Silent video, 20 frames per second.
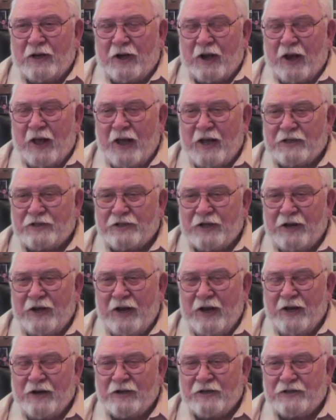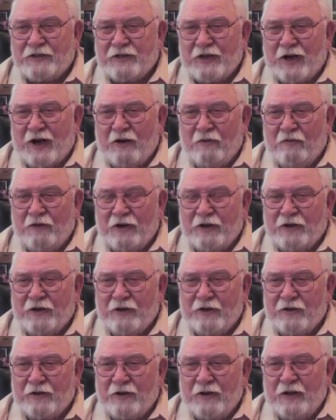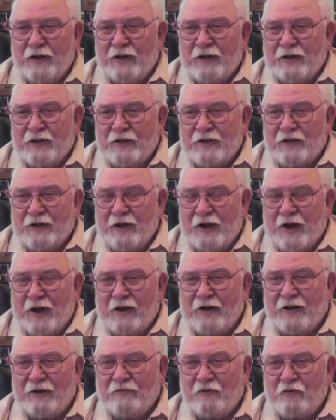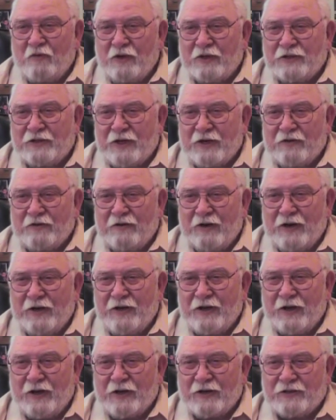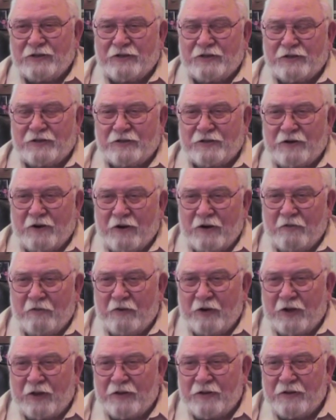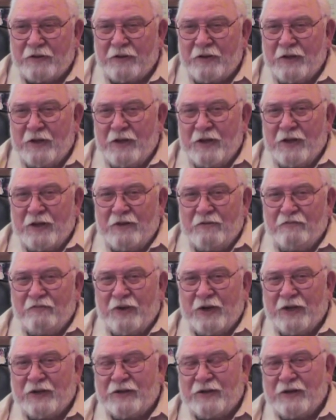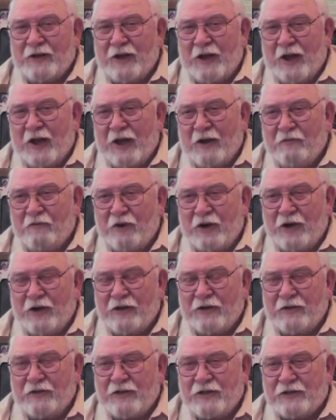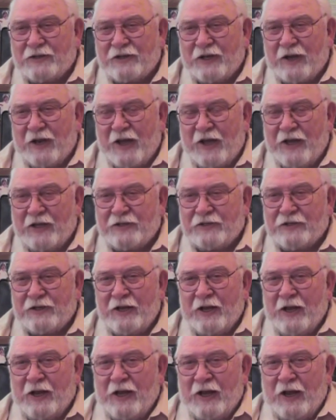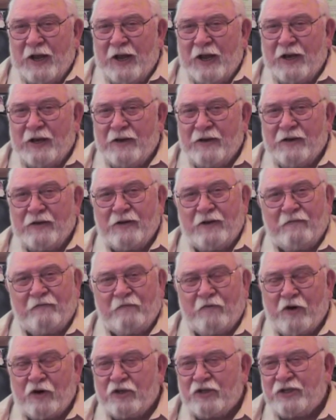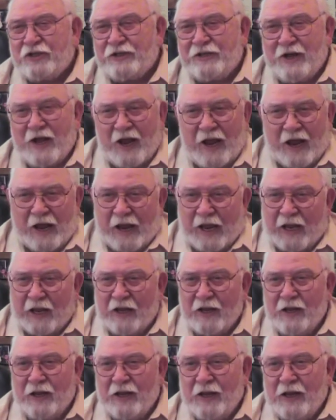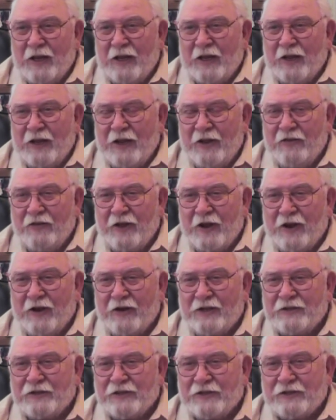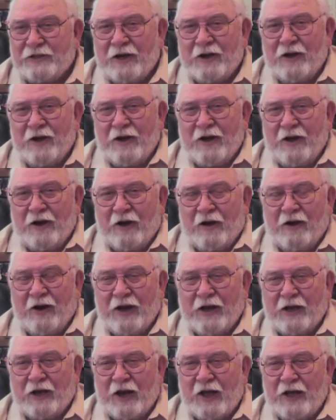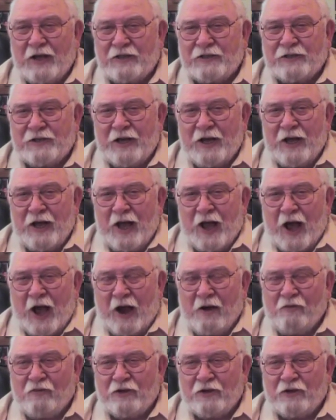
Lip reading: class in English that I went to. Now, I never was that great in English to start with. But I went into this class, and the first day in there, he says, "All right, class, I